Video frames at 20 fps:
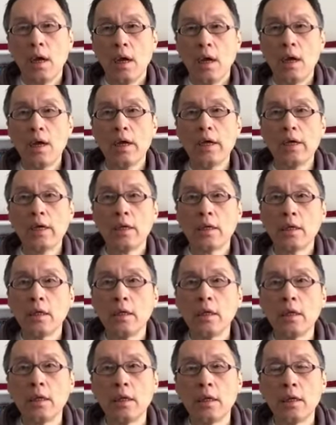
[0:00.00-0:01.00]
Hi,
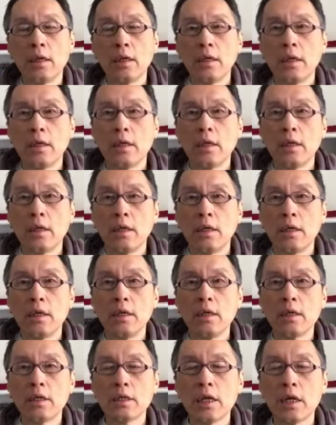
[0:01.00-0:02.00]
it
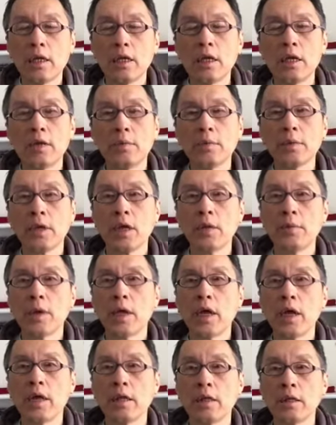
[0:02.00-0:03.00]
is iYikkam time
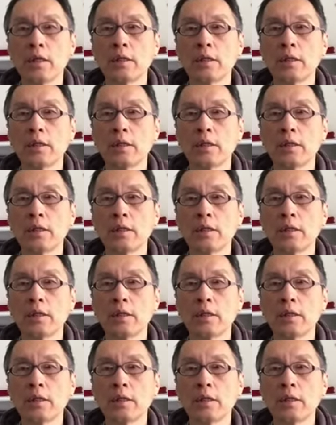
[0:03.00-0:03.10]
again.